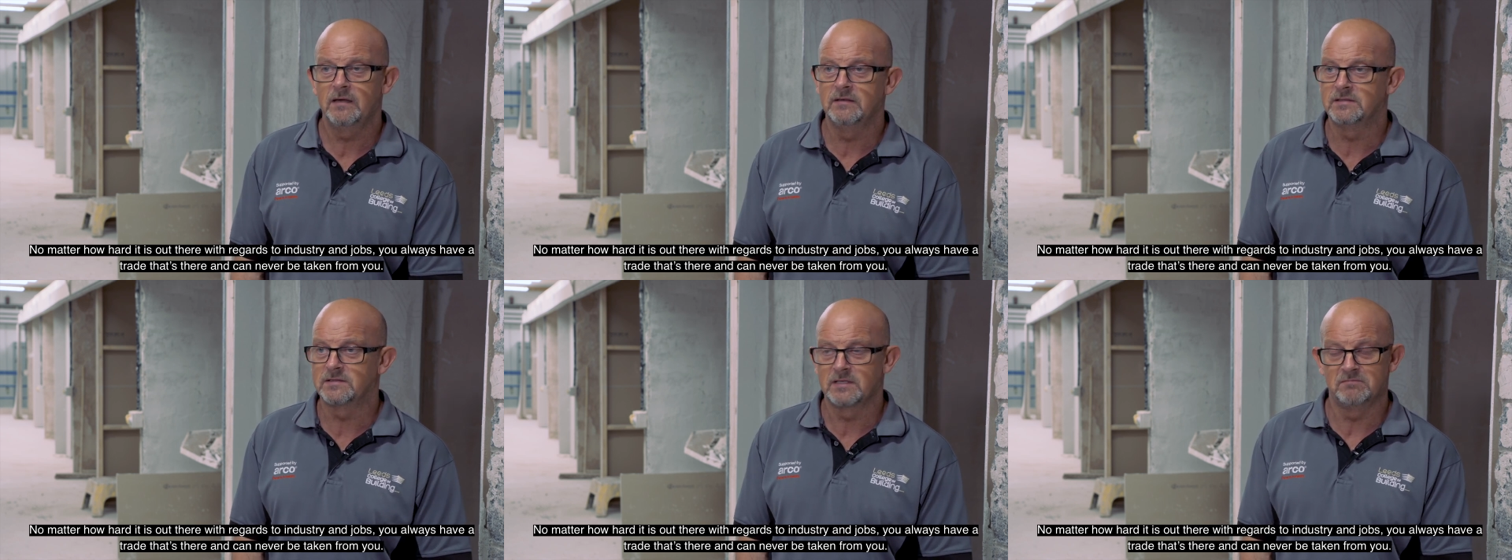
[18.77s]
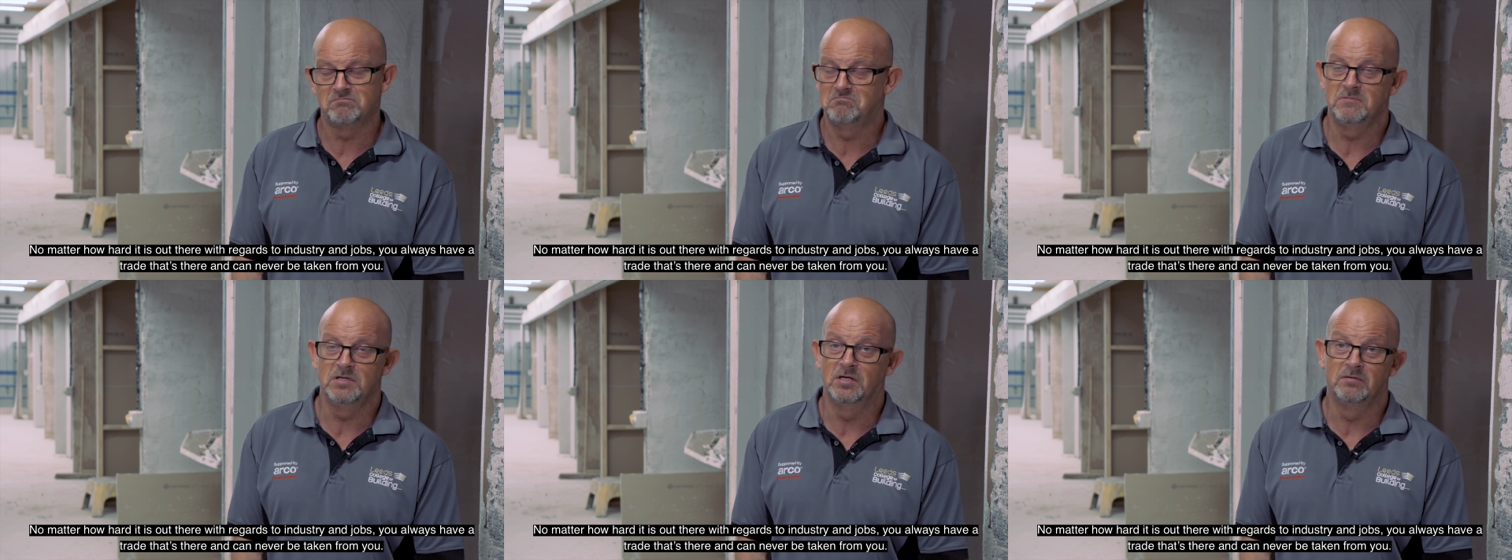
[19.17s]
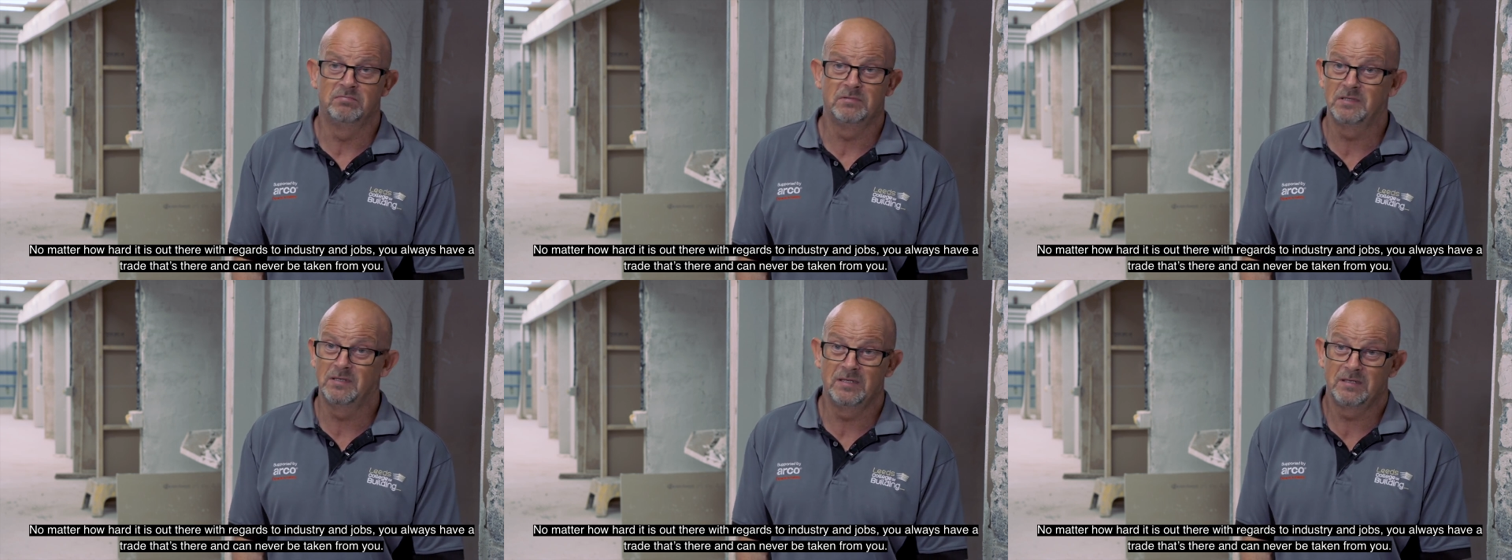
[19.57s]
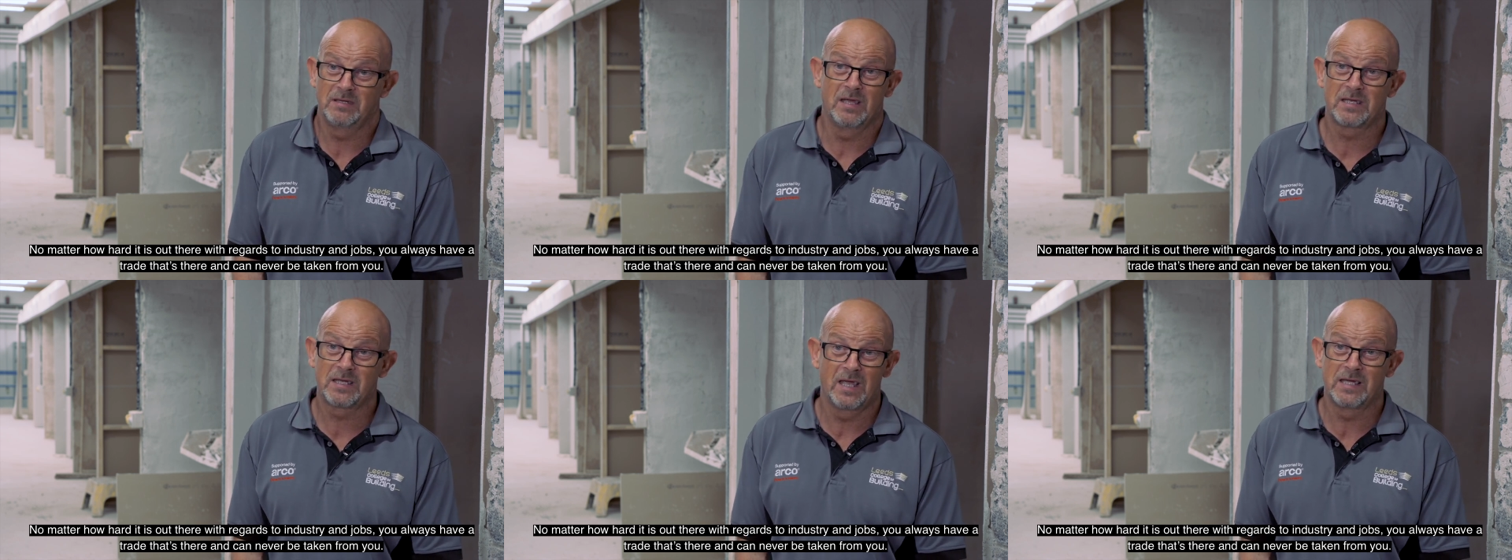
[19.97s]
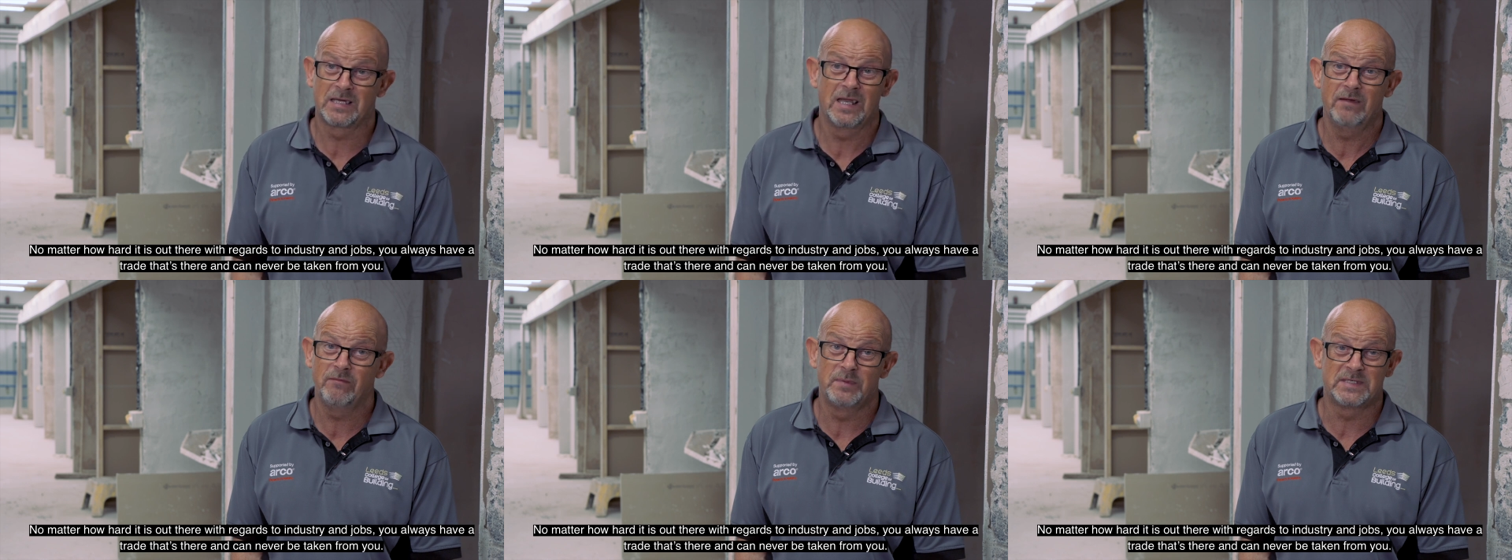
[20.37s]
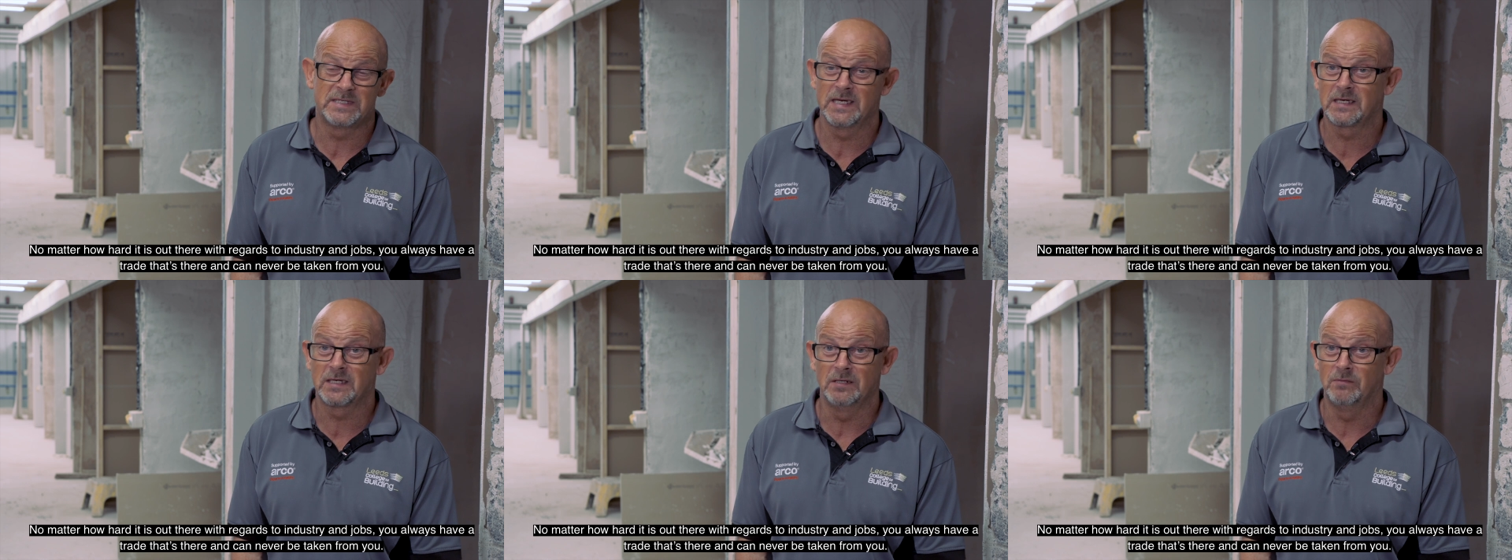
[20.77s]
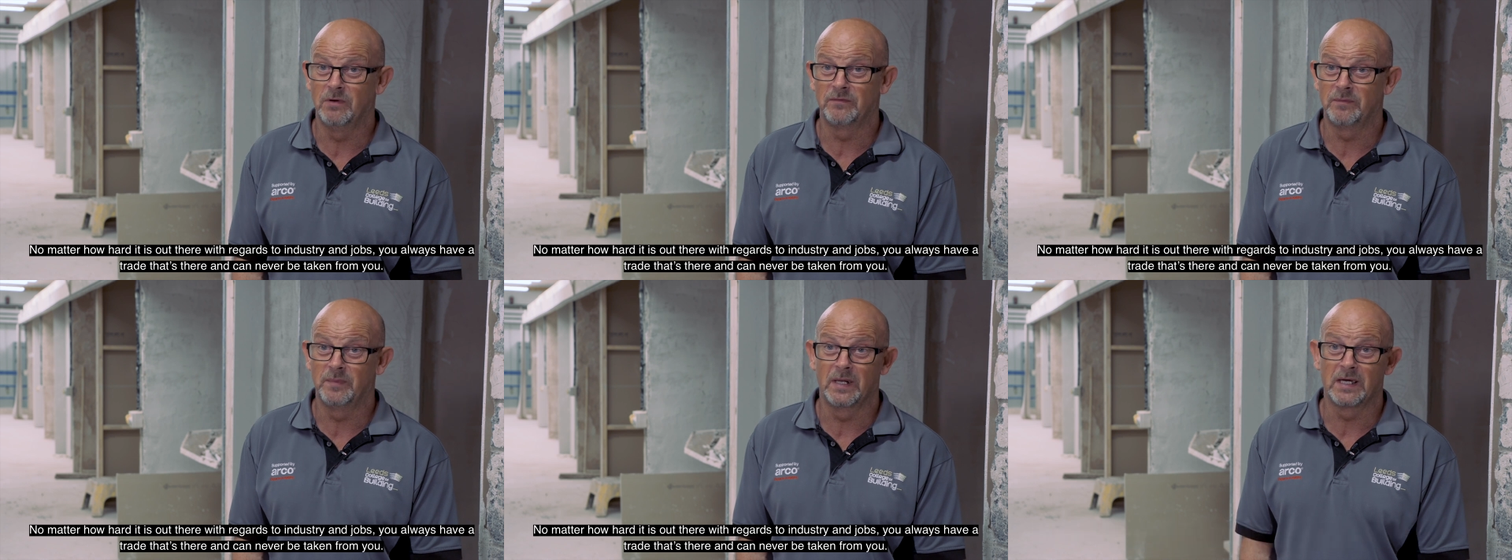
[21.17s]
It's, it, you know, it, it, can never be taken away from you,